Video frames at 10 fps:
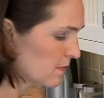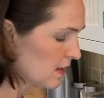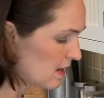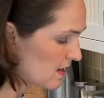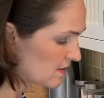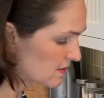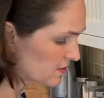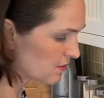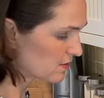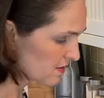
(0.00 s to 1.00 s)
And I
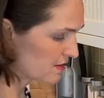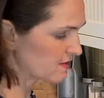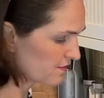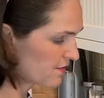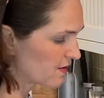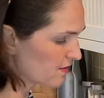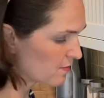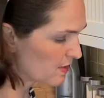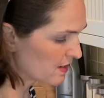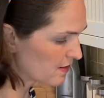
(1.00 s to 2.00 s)
just cook this for another
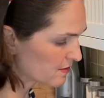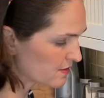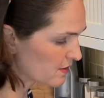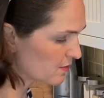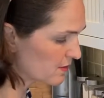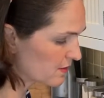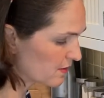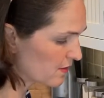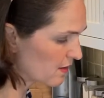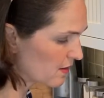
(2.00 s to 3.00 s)
minute or so until
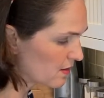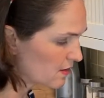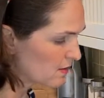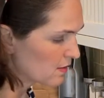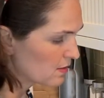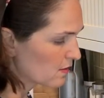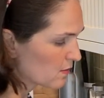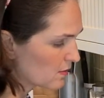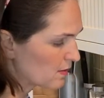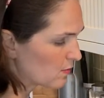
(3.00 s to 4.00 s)
the
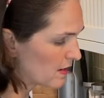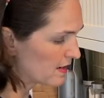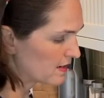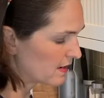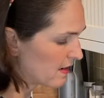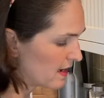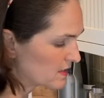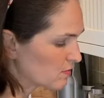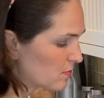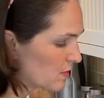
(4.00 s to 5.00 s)
red wine
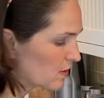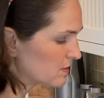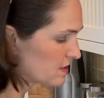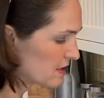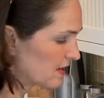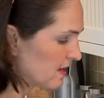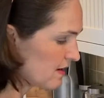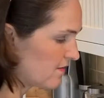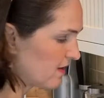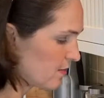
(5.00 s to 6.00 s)
has mostly
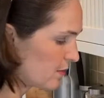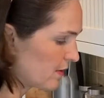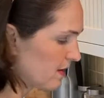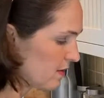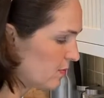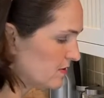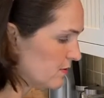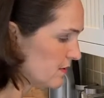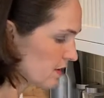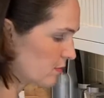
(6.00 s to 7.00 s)
evaporated, but you
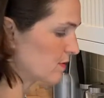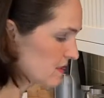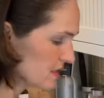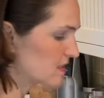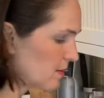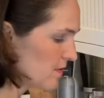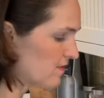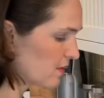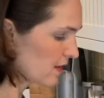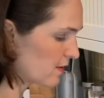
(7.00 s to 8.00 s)
end up with some of
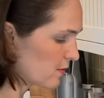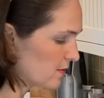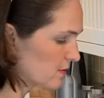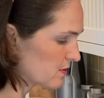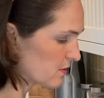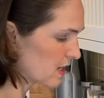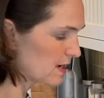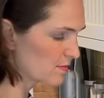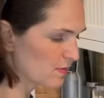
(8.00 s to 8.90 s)
the liquid, which will keep the